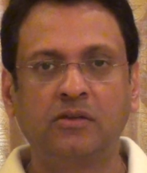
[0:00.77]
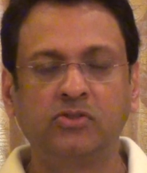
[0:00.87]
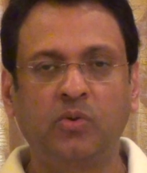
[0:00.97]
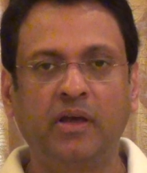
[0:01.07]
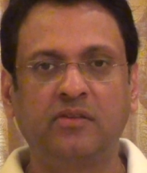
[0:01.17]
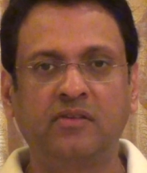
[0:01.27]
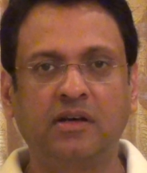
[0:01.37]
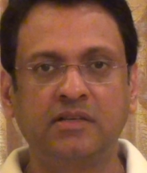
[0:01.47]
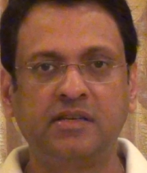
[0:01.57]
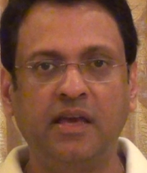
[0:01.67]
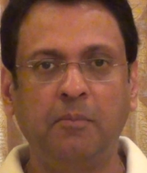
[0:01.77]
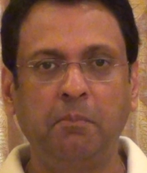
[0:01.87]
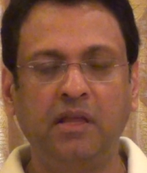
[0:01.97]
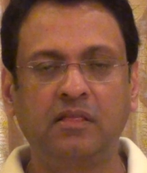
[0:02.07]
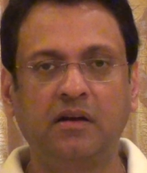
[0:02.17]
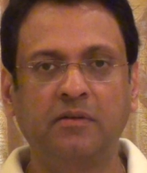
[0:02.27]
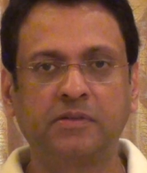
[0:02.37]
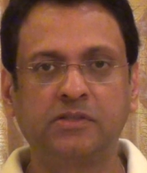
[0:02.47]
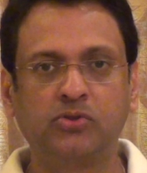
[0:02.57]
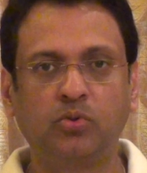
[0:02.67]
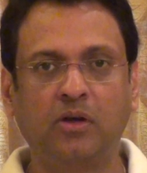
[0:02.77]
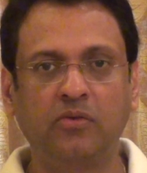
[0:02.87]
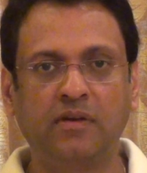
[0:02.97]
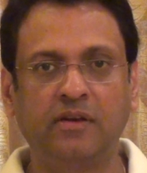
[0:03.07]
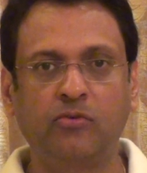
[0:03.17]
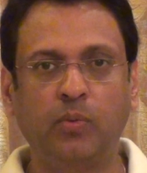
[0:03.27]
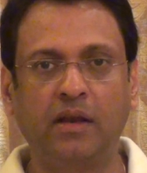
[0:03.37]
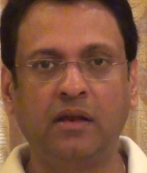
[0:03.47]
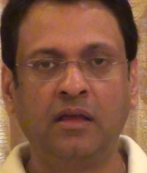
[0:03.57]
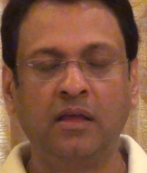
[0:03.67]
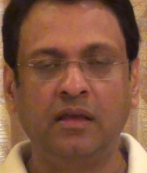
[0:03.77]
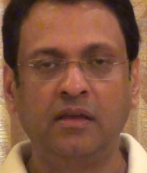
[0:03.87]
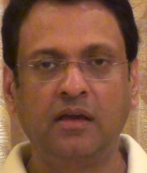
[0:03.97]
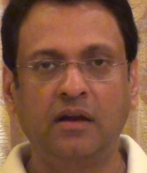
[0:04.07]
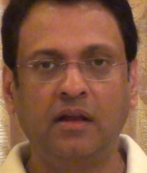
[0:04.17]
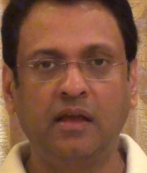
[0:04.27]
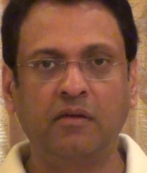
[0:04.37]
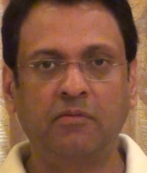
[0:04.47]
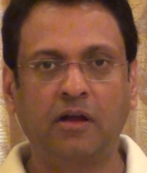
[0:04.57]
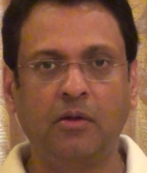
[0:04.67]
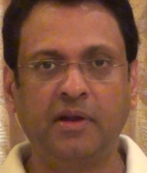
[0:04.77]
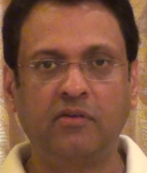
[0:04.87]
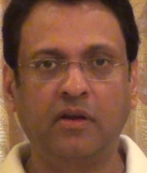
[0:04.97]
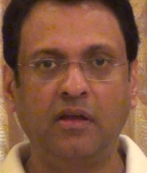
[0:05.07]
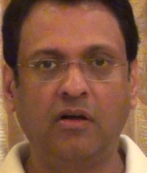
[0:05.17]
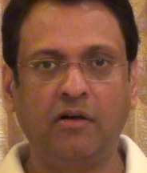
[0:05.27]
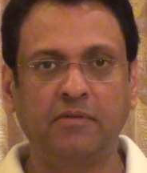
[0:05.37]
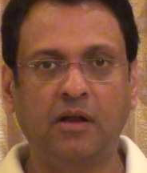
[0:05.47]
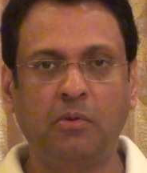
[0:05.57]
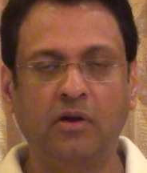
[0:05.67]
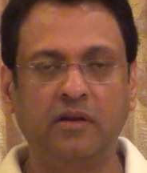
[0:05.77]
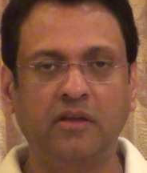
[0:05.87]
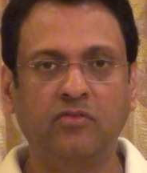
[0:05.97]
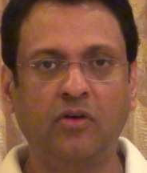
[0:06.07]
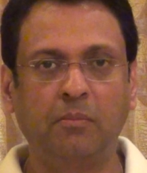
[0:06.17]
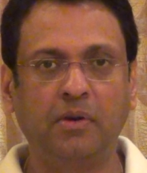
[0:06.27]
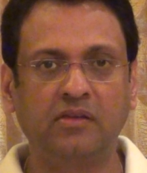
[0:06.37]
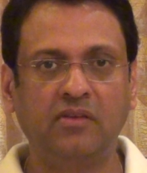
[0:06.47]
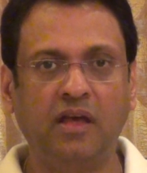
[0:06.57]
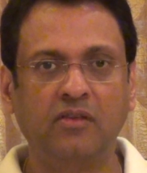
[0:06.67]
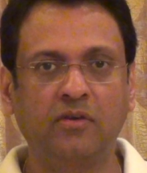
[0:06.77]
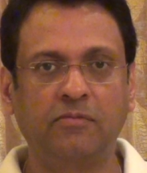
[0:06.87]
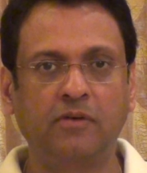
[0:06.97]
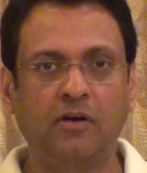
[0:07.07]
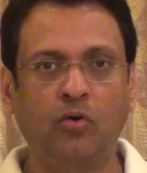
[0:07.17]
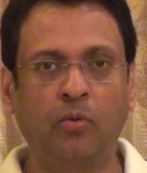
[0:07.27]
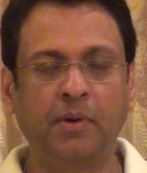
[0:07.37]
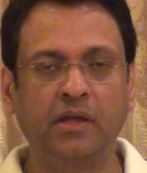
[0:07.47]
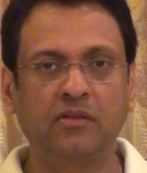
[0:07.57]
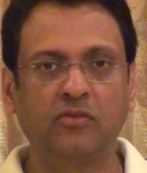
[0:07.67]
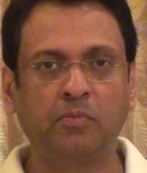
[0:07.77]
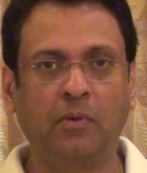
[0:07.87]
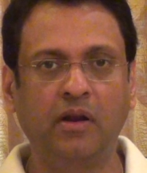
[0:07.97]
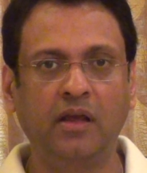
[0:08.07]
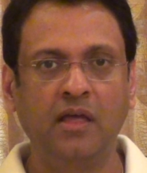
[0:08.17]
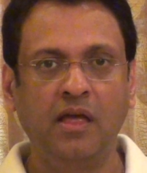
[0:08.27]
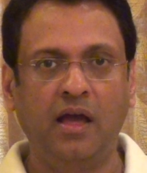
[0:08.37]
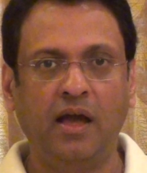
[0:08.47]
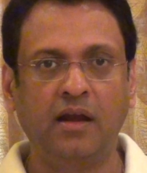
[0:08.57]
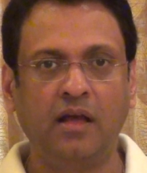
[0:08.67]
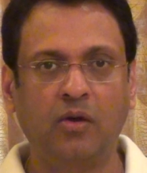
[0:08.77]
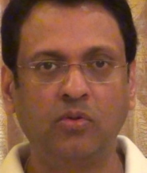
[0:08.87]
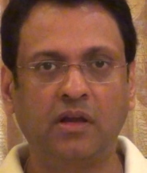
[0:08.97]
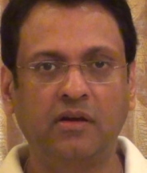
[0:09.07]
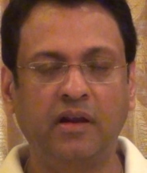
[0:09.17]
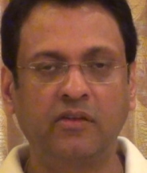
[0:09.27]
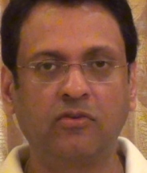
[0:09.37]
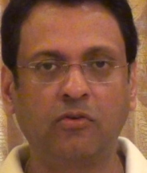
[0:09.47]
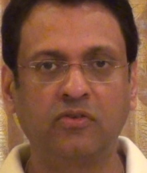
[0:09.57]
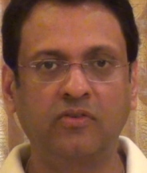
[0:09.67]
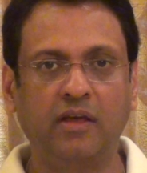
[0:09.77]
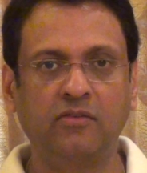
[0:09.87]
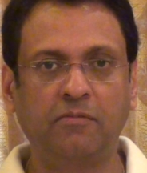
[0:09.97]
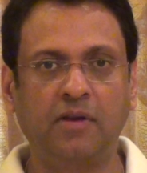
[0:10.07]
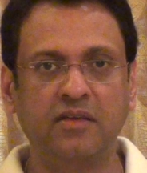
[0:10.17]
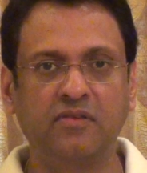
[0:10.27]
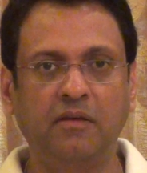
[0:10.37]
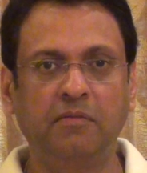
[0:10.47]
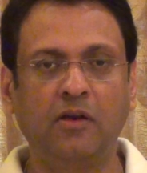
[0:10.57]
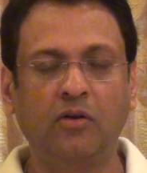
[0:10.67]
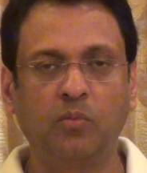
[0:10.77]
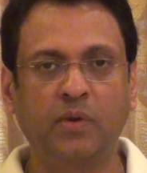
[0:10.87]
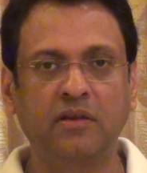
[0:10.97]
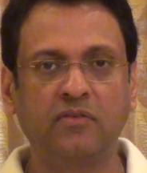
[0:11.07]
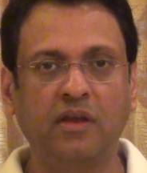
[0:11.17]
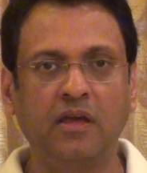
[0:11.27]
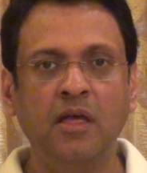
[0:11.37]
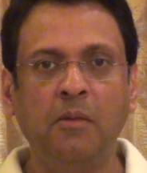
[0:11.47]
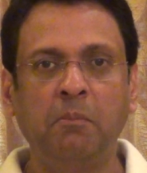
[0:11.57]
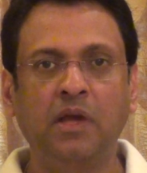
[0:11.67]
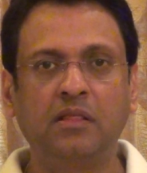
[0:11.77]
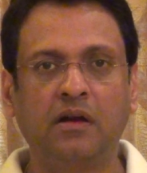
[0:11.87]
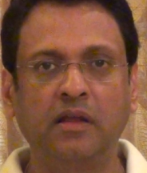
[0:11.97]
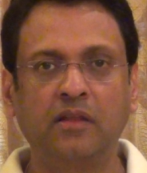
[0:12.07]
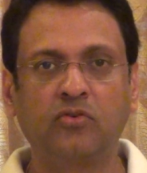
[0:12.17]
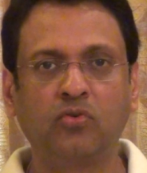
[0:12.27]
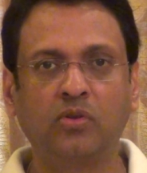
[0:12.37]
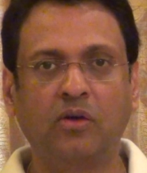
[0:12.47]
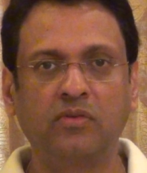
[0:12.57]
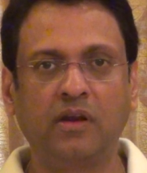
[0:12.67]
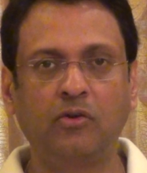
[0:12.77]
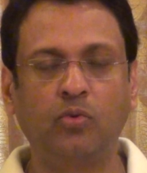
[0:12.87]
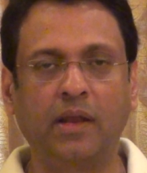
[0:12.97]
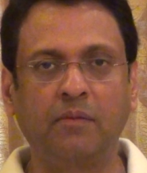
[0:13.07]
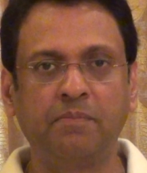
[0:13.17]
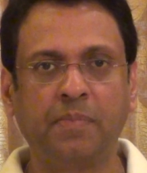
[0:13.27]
Today is Thursday, May 31st, 2012. Here I give a commentary of the commodities complex as of opening this morning and how the trades closed as of last evening on Wednesday, May 30th, 2012.